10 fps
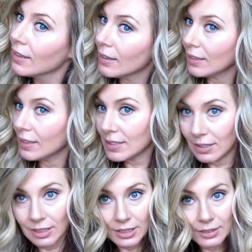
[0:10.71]
this
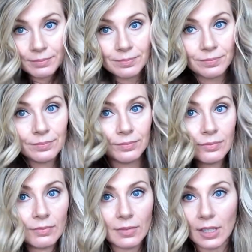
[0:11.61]
look
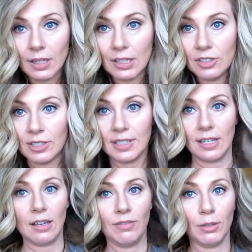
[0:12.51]
that I just
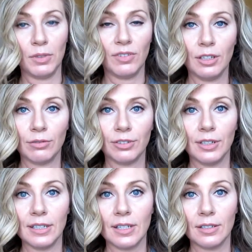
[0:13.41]
did. I filmed a video for you
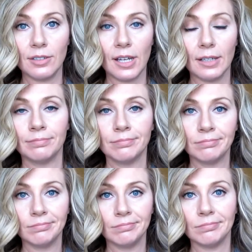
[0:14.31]
guys yesterday.
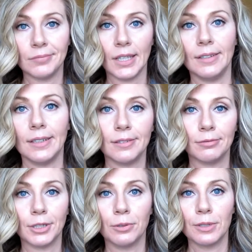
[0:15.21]
It didn't
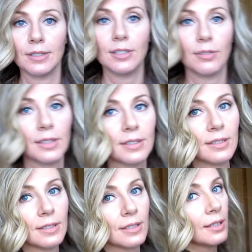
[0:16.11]
record, so this
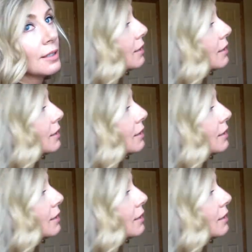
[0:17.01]
is